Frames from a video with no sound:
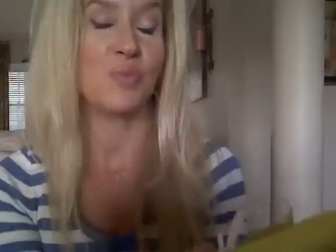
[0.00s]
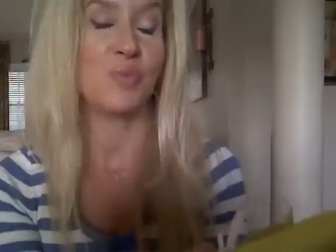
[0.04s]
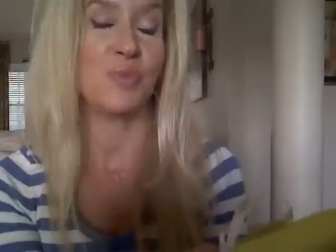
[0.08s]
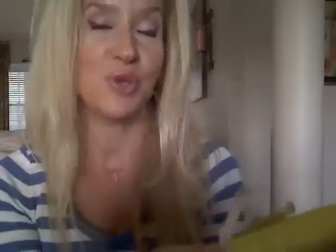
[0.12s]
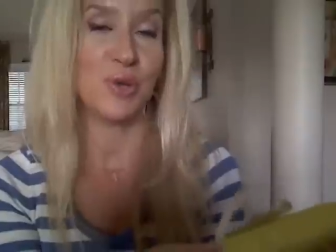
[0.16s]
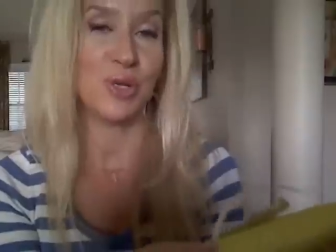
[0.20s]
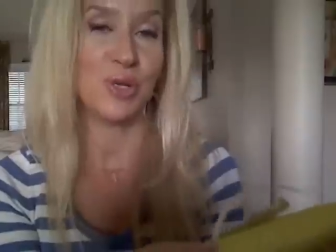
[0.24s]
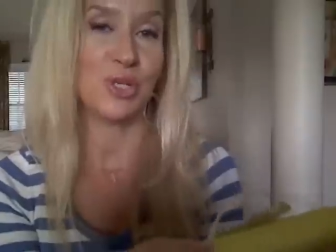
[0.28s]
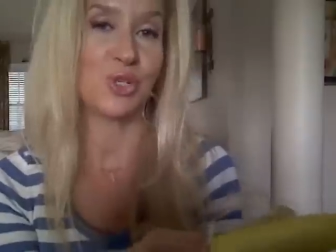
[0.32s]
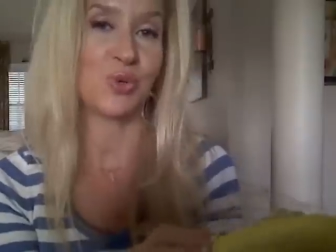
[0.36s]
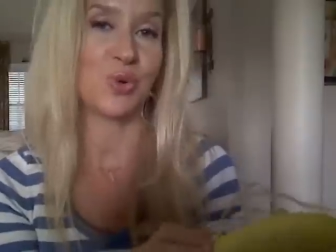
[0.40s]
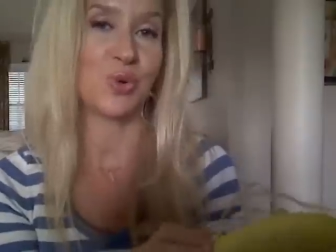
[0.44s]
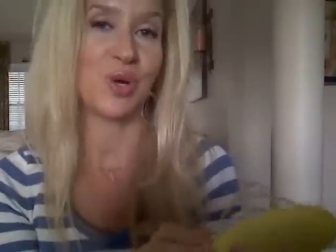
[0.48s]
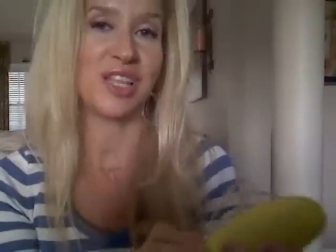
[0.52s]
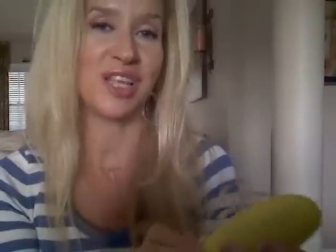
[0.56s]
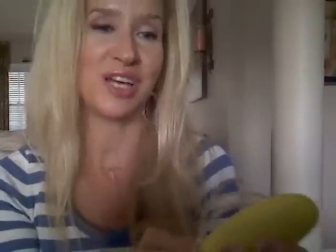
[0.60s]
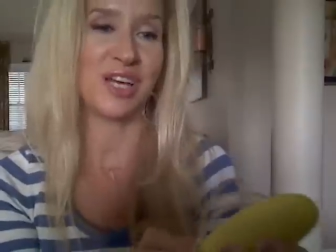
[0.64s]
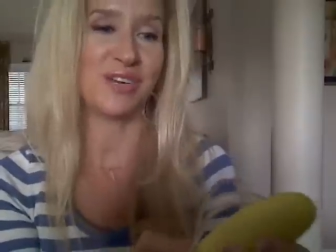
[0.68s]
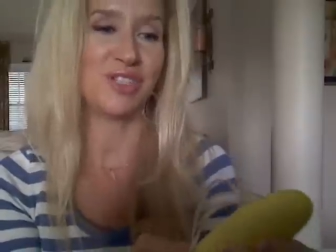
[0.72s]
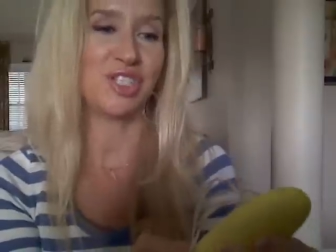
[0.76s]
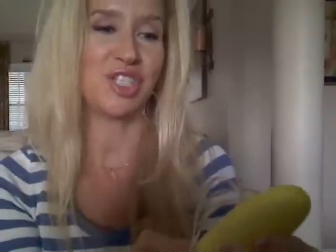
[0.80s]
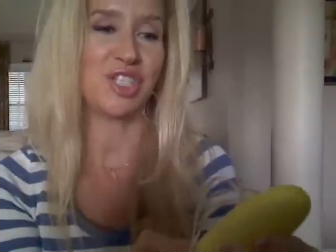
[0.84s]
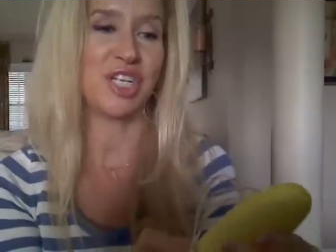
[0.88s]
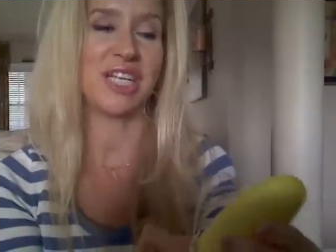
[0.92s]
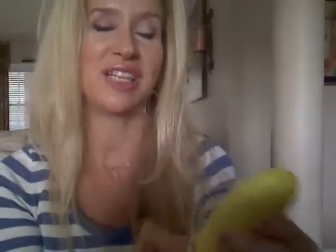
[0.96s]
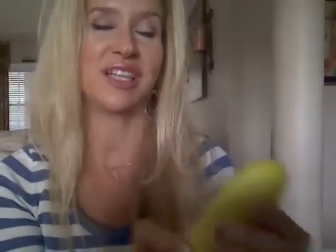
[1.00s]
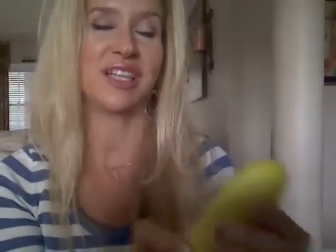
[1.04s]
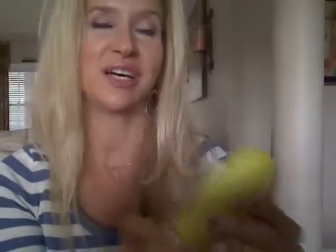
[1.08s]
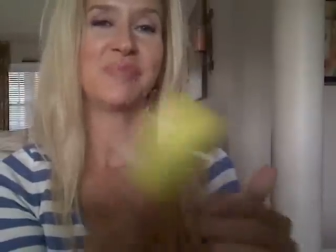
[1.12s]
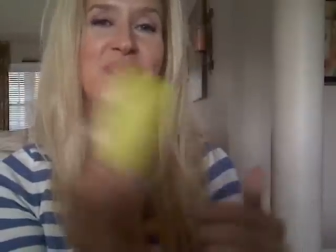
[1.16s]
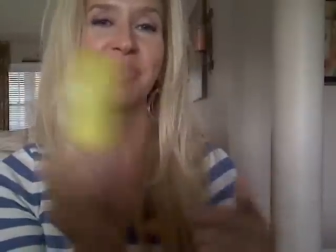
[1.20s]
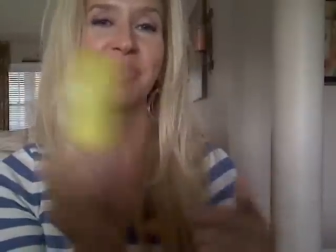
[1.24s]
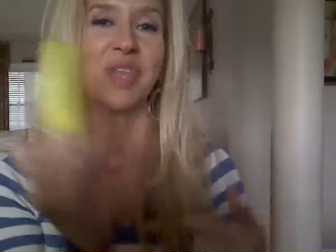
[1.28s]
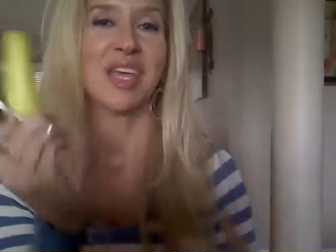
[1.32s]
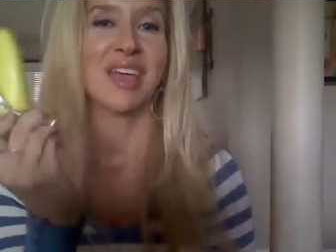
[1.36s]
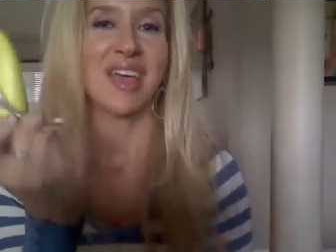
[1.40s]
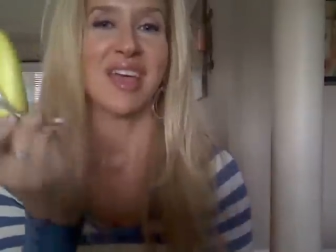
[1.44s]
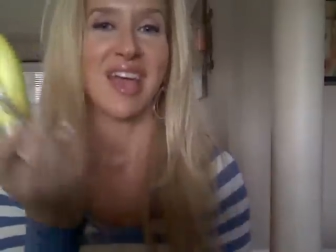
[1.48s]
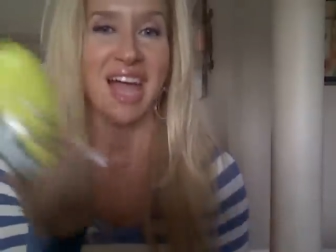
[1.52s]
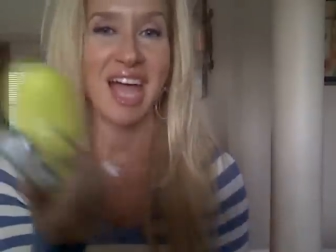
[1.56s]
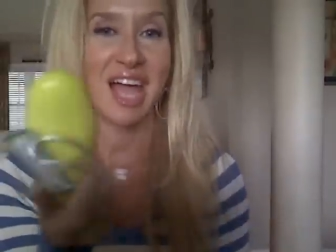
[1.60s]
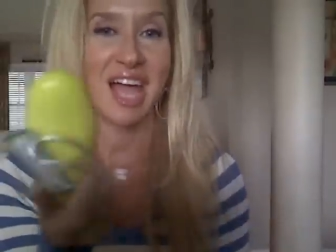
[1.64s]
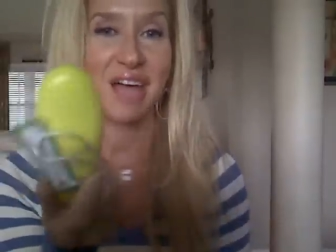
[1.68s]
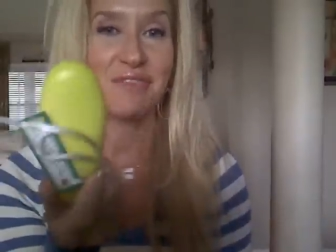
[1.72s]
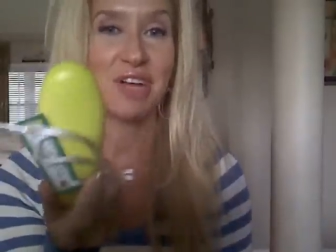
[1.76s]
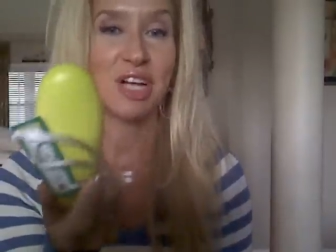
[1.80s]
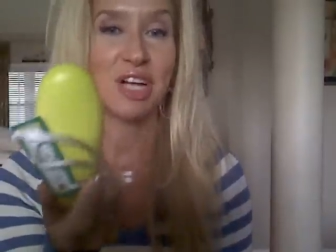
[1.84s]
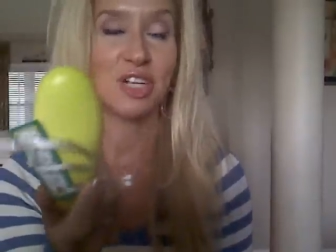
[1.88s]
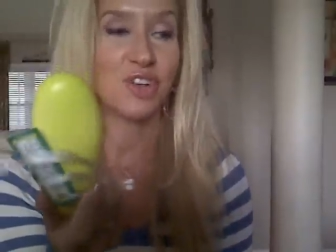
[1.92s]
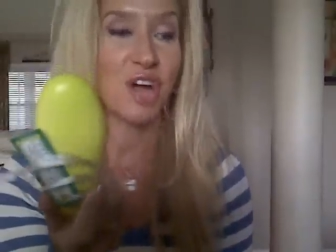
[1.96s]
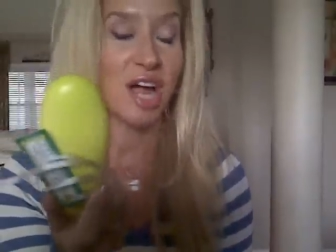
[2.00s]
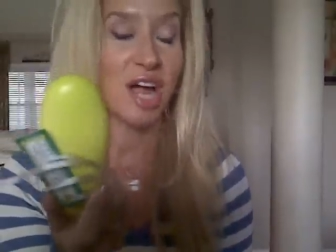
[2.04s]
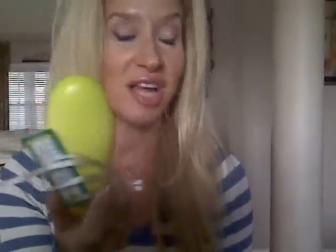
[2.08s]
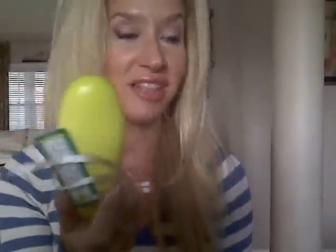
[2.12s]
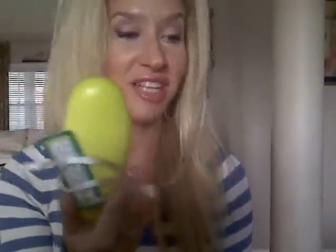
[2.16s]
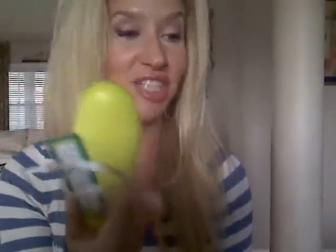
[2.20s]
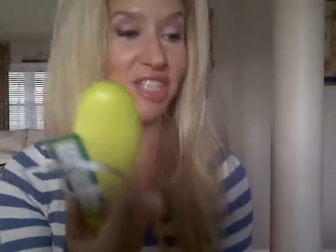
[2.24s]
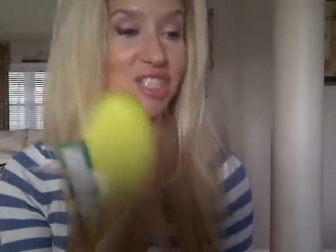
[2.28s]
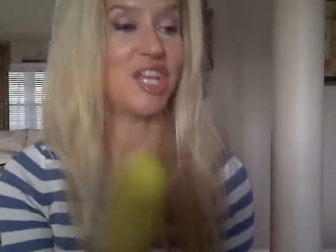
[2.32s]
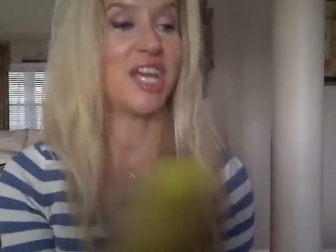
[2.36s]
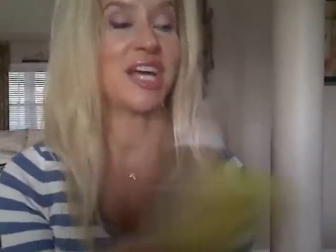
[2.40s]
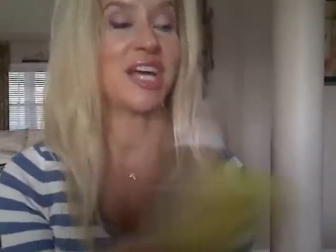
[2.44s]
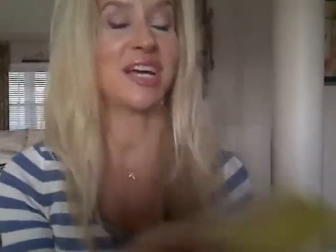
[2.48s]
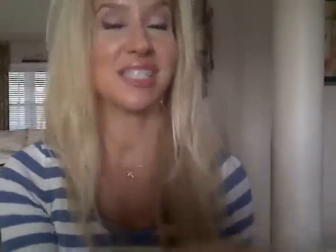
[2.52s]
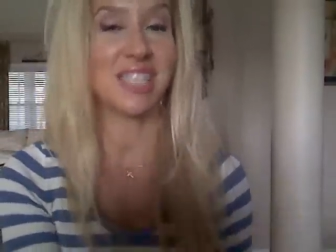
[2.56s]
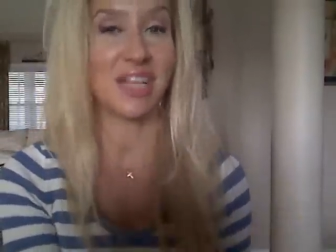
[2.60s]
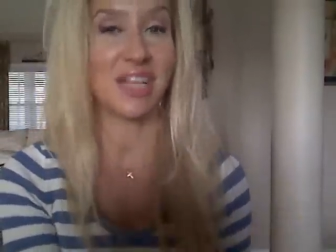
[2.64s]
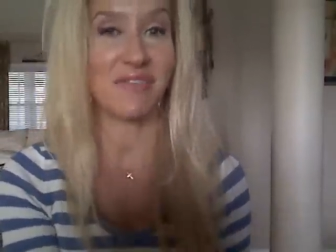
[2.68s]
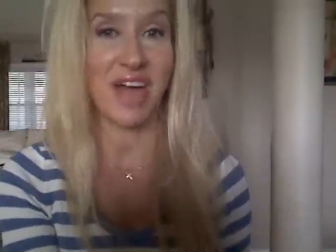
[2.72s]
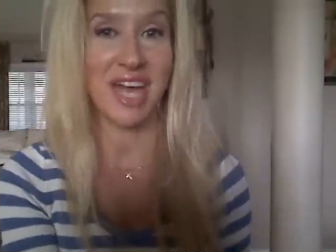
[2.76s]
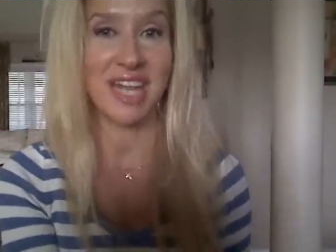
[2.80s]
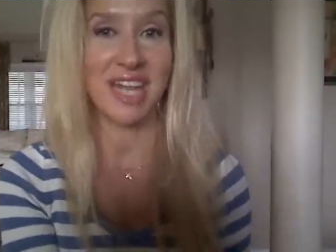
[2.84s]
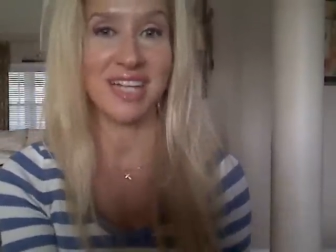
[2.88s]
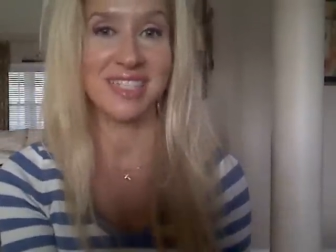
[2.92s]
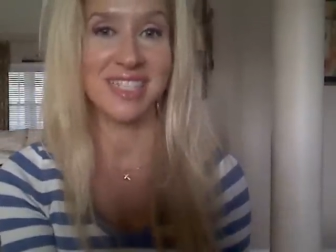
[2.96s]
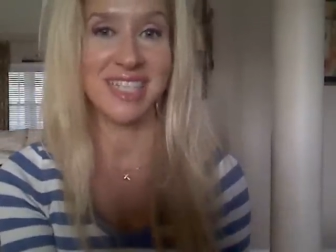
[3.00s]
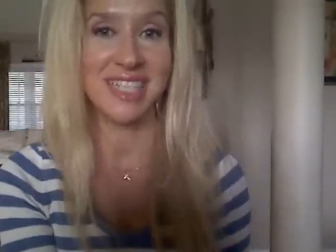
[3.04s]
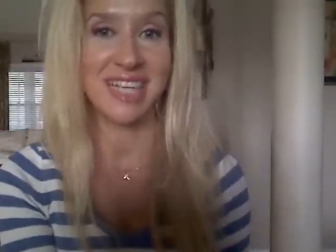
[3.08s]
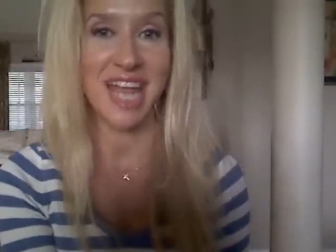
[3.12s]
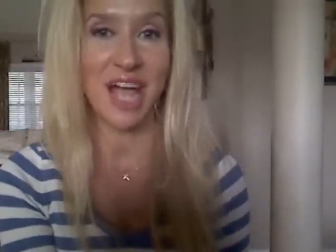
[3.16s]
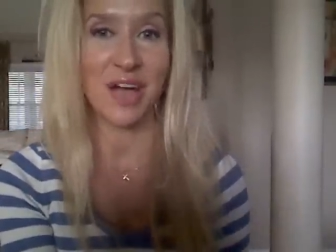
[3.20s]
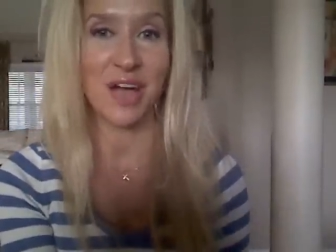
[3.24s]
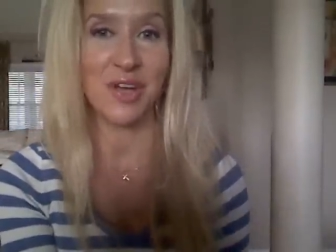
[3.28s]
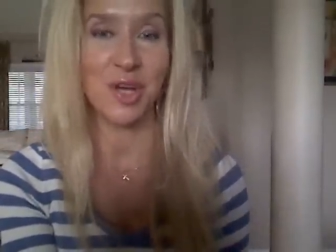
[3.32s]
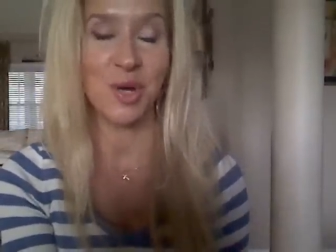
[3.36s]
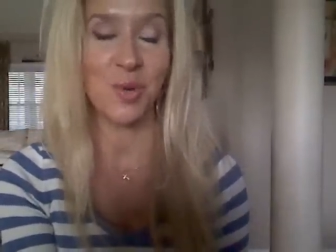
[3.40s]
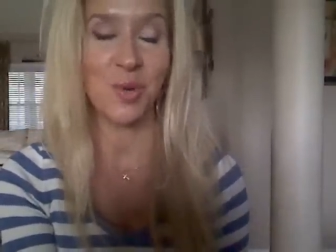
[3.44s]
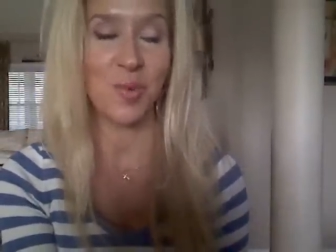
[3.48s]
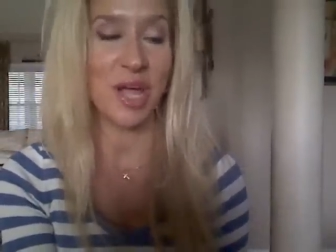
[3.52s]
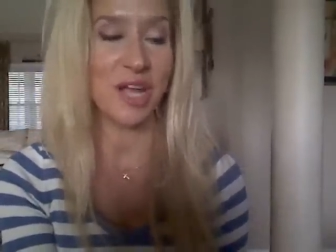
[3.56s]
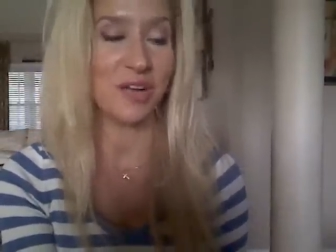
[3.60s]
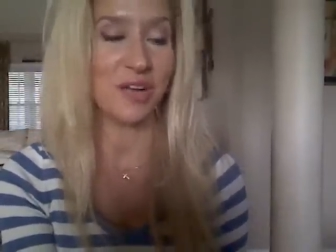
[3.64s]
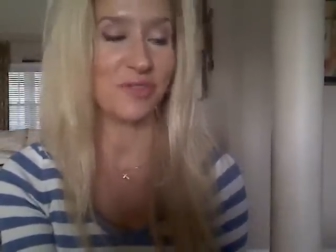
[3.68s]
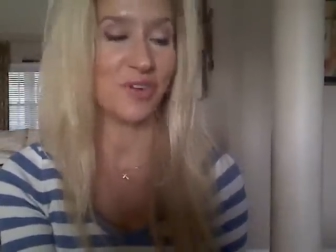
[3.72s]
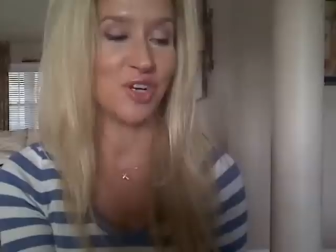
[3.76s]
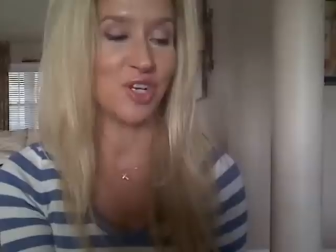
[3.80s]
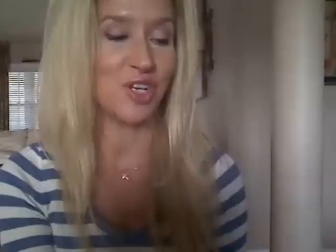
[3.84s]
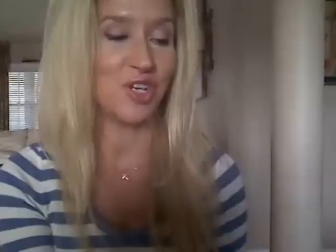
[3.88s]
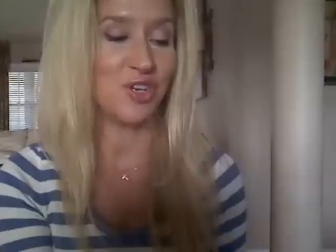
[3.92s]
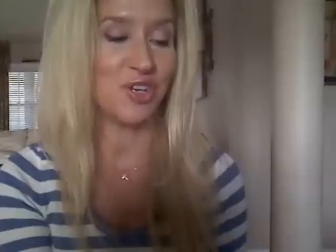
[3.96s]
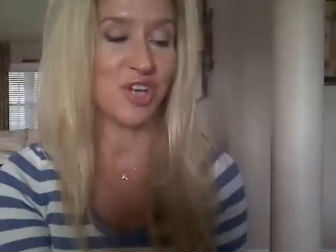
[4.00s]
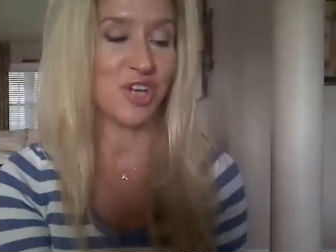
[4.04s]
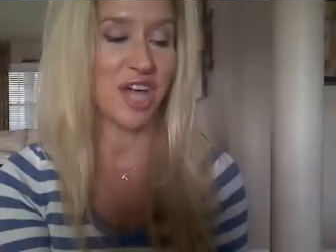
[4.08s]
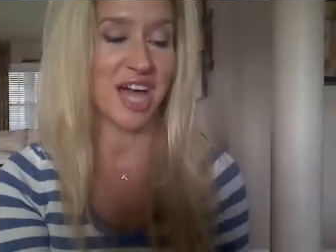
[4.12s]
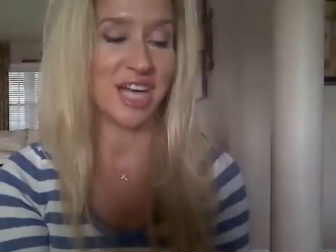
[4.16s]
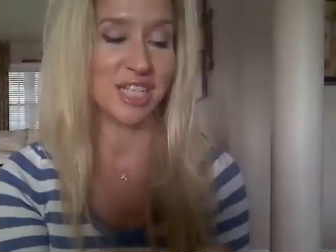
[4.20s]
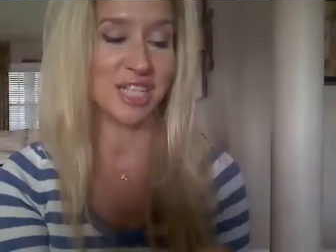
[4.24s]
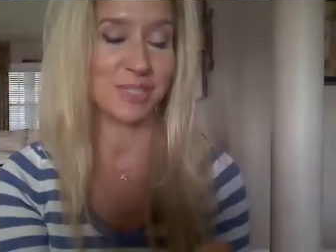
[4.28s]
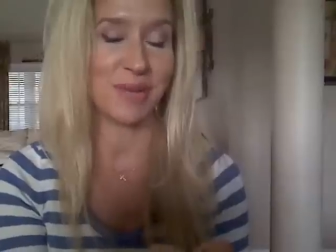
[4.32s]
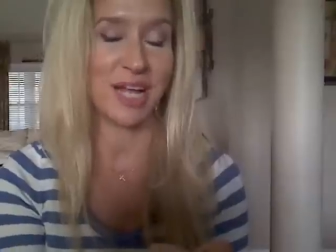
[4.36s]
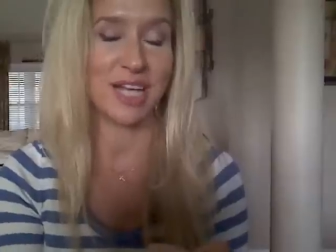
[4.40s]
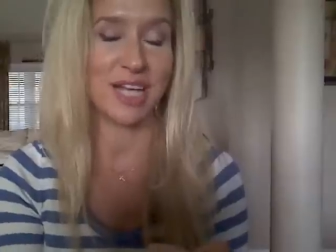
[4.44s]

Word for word: Hope you enjoy. Love, Sheila. I have not tried this yet because I've had it sitting out here waiting for you guys,